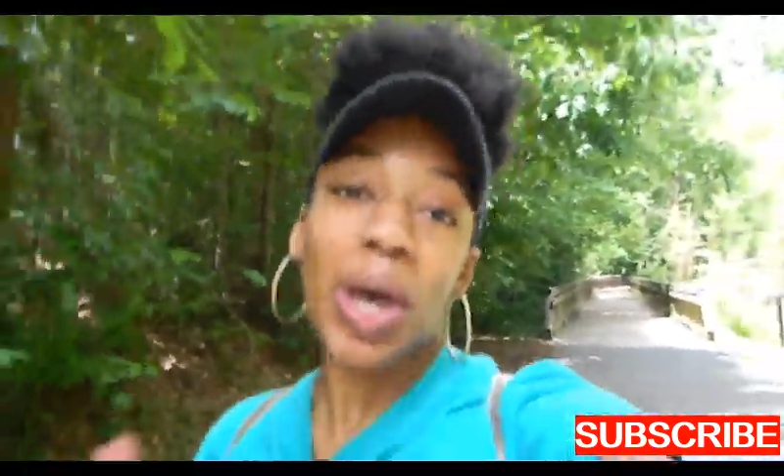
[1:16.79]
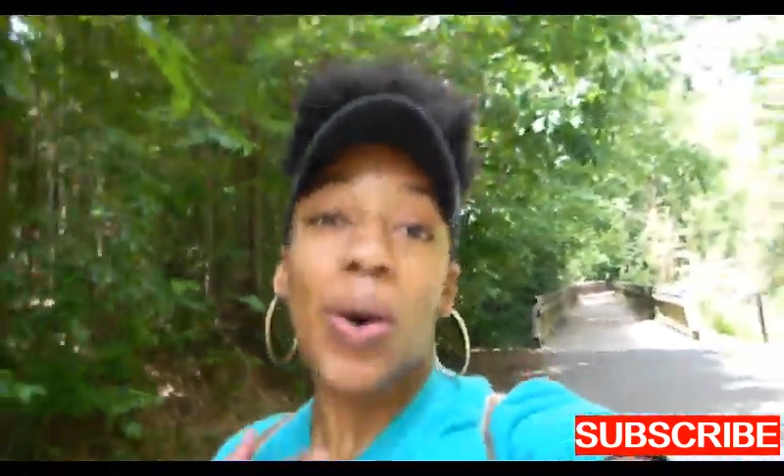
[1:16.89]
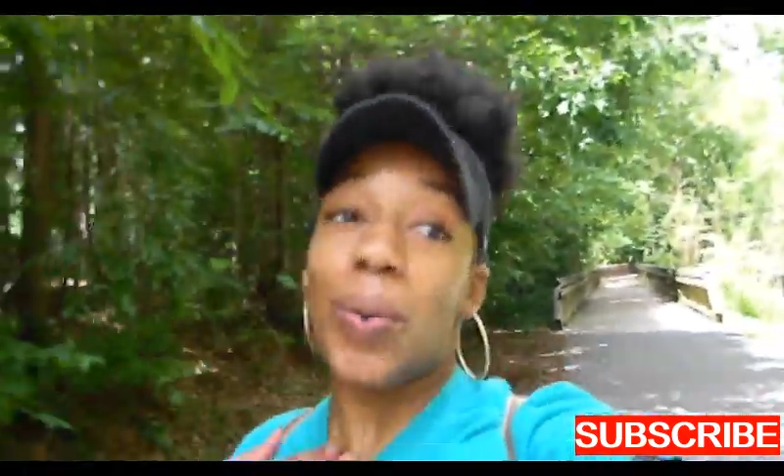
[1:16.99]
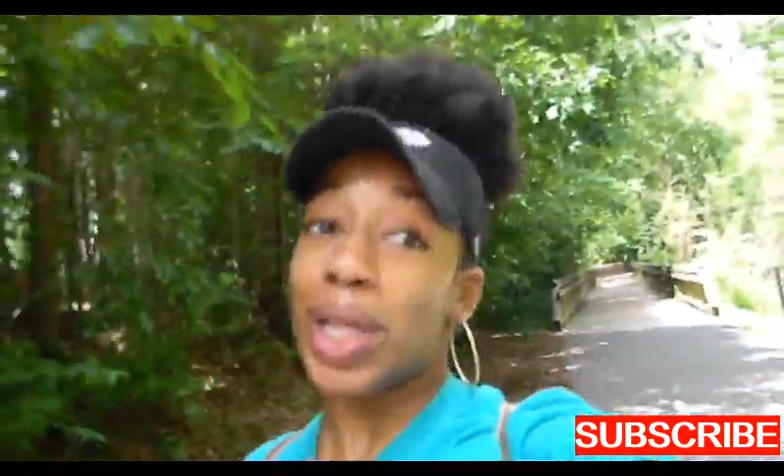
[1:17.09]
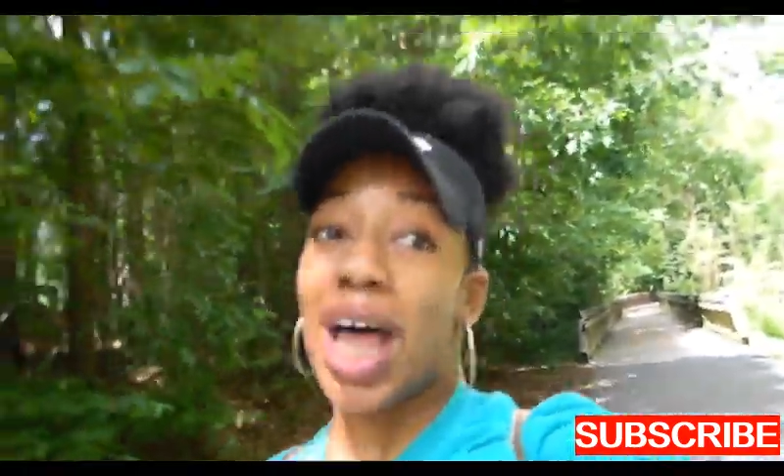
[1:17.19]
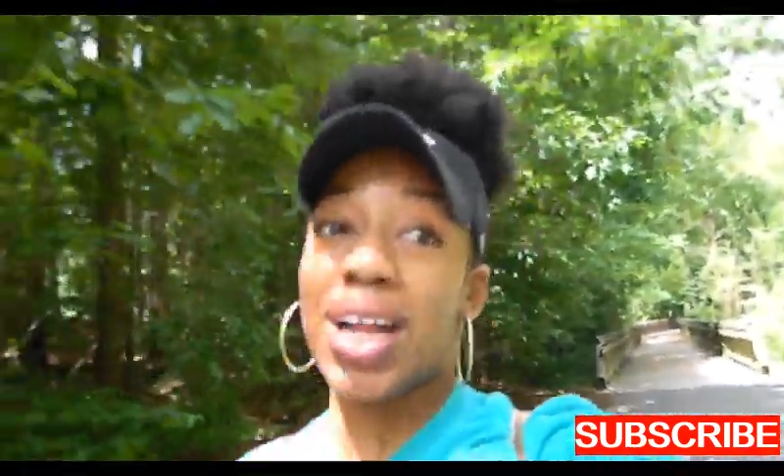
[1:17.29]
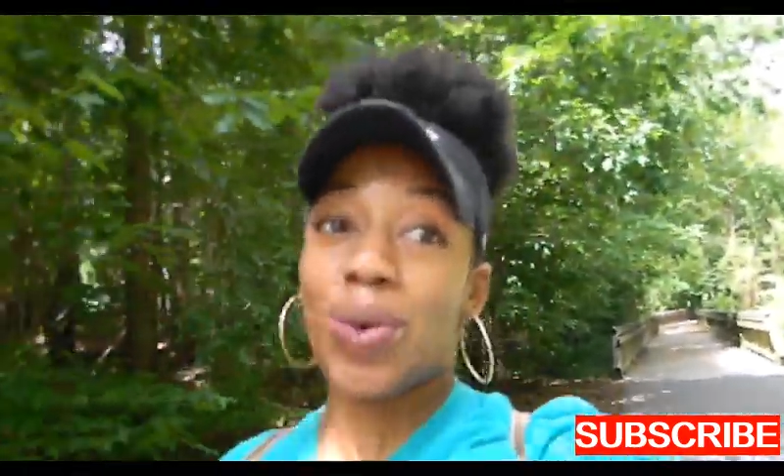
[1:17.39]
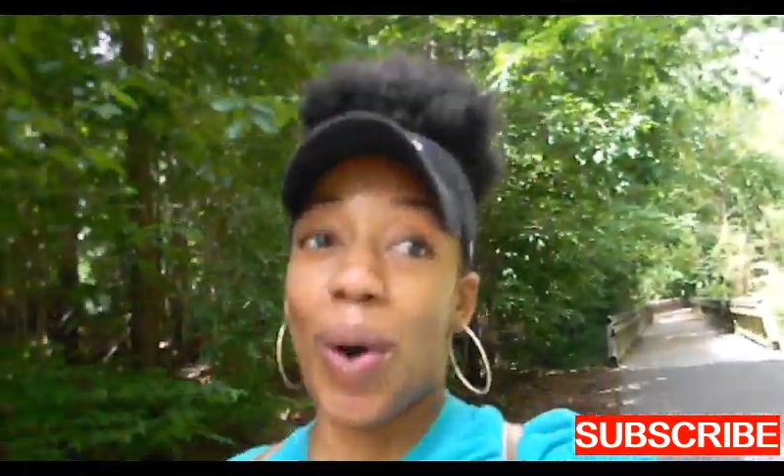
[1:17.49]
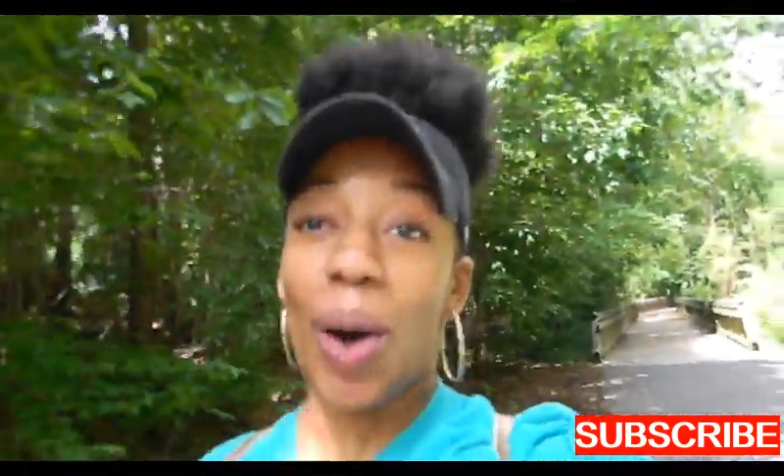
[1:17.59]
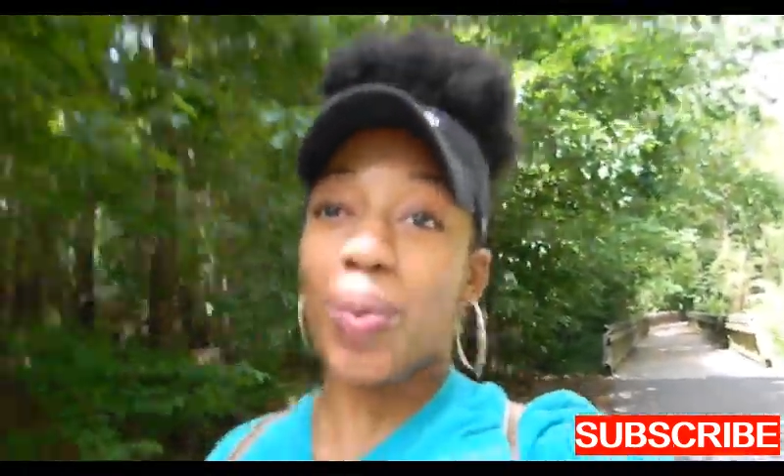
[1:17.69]
We like to
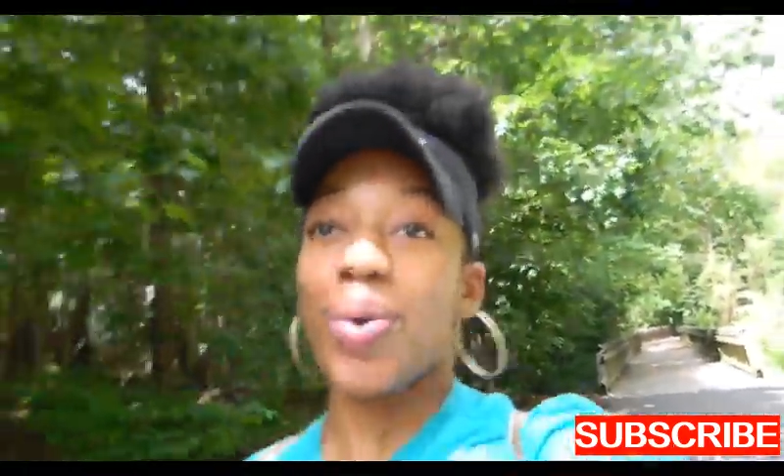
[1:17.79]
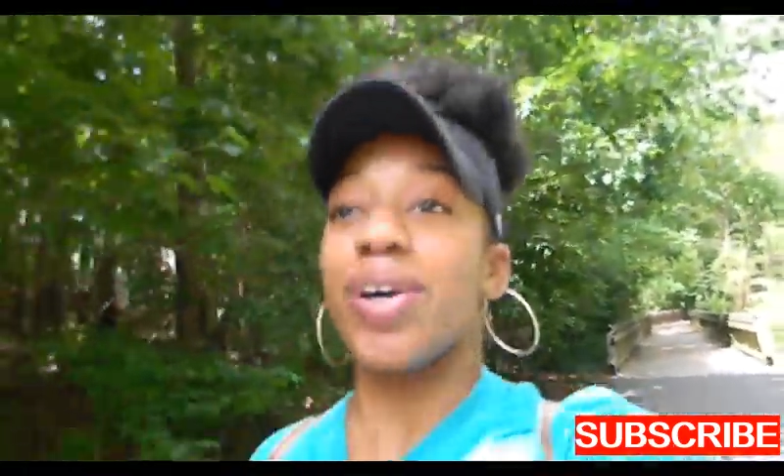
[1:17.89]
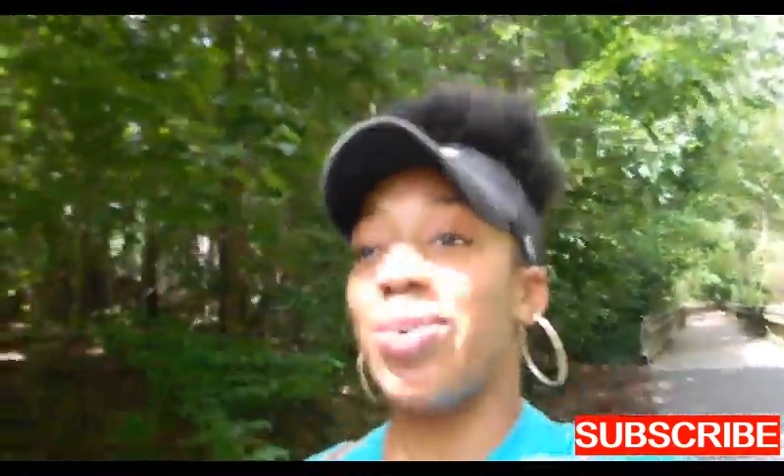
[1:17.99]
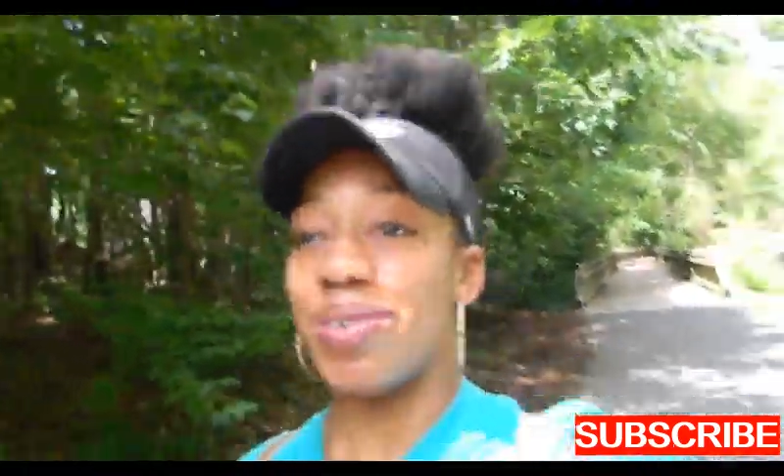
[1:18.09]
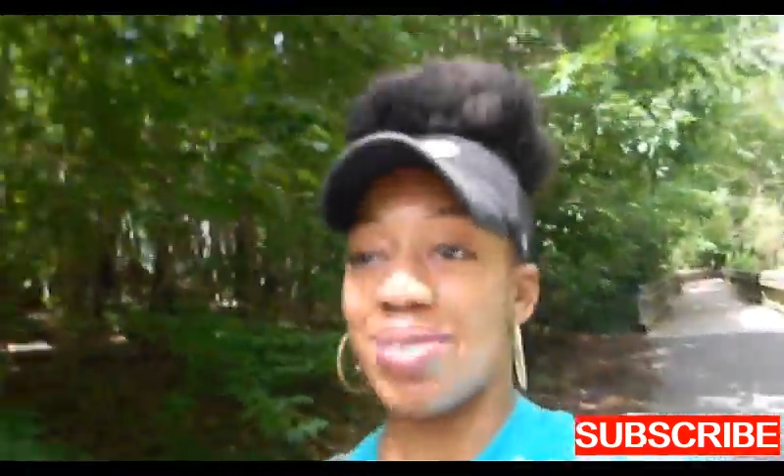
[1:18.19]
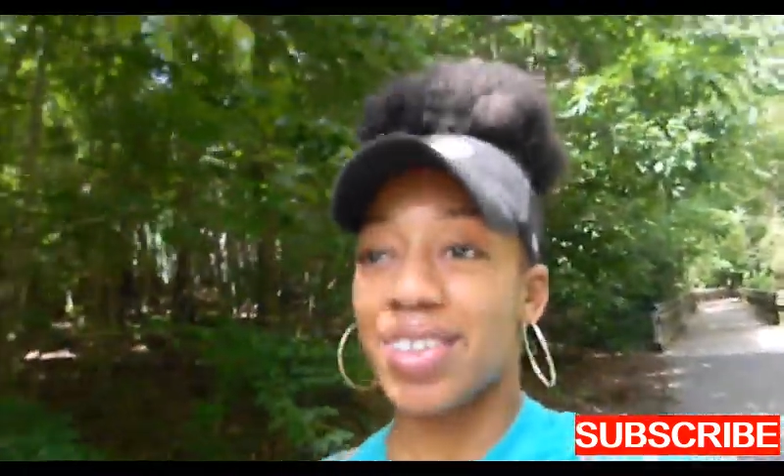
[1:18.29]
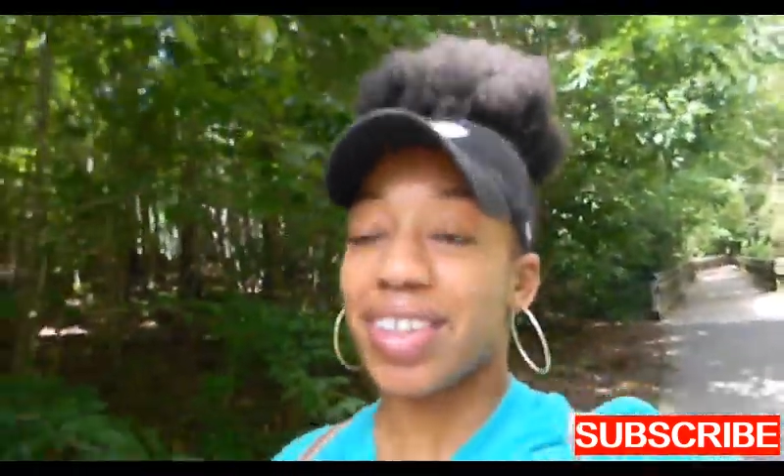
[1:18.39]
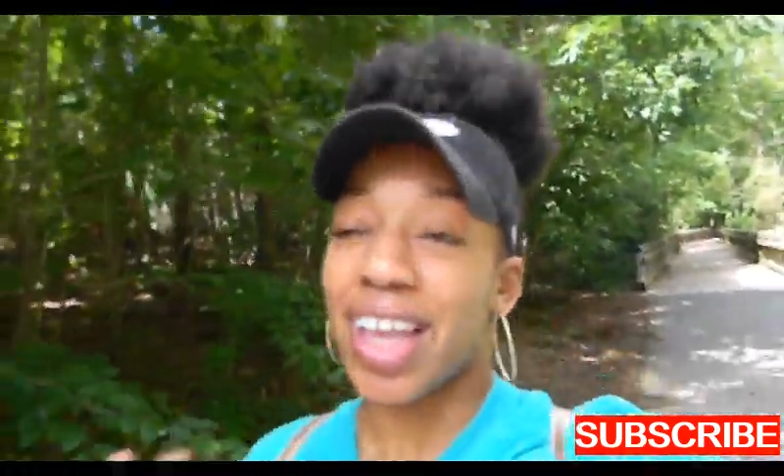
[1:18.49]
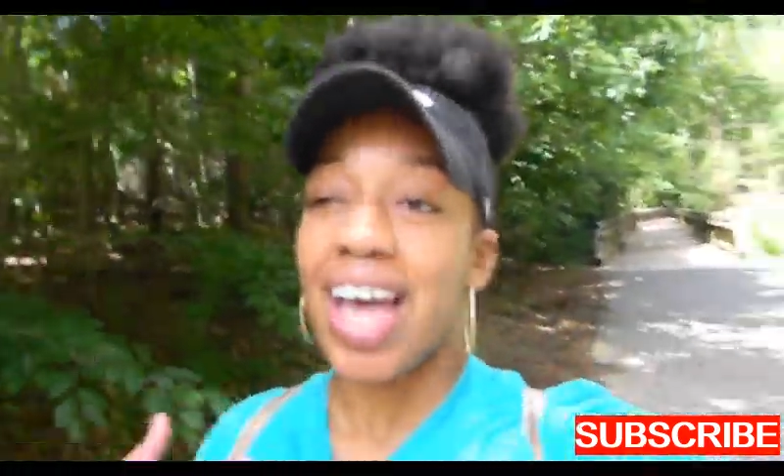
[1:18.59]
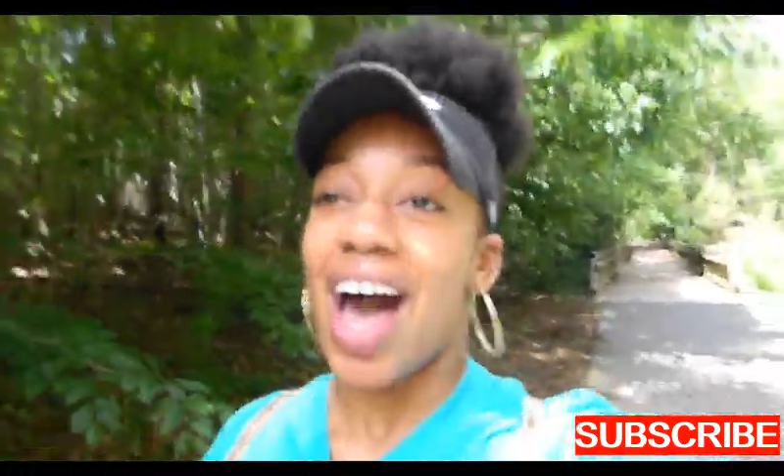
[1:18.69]
walk well.
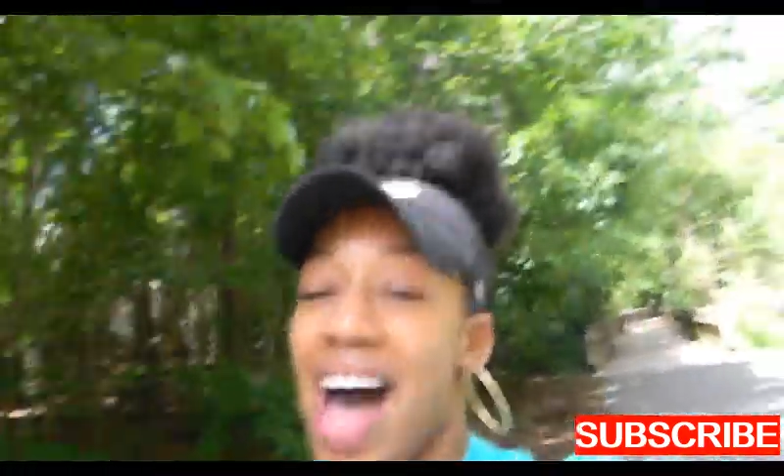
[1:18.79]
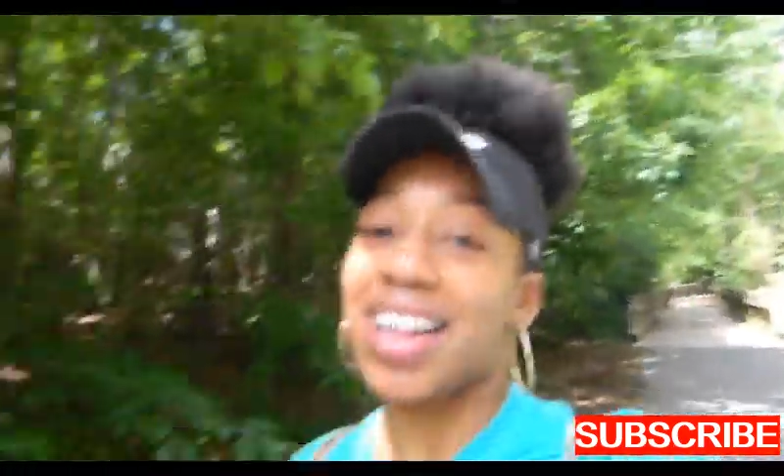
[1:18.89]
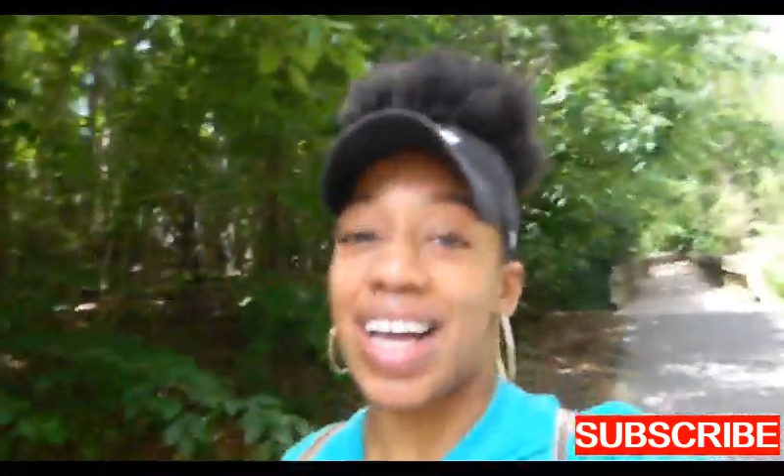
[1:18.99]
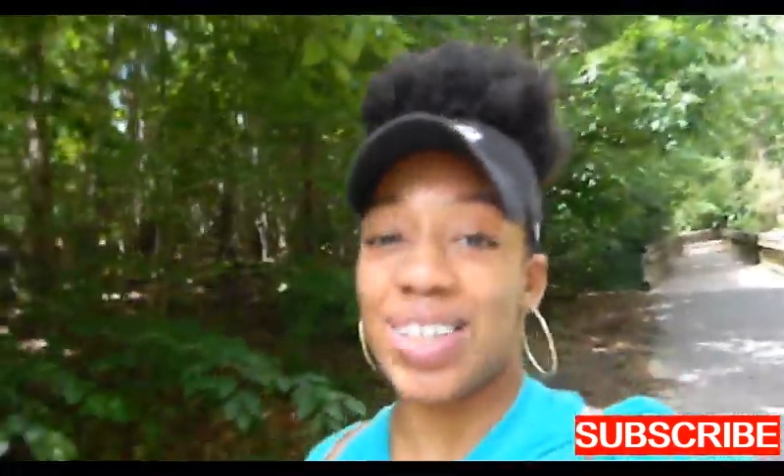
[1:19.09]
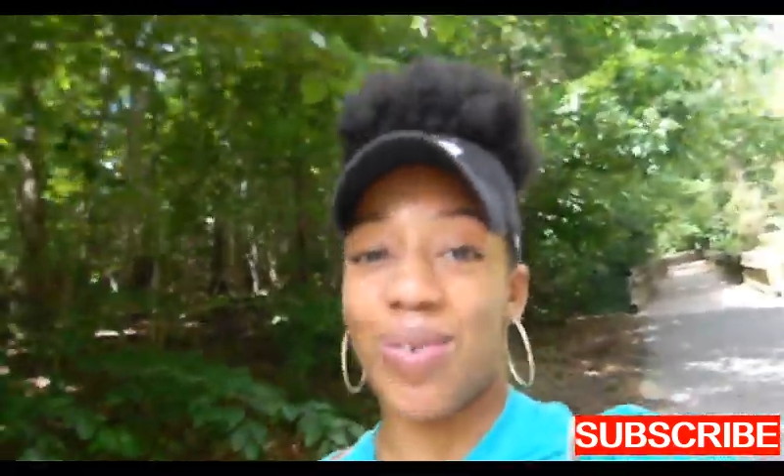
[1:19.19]
I like to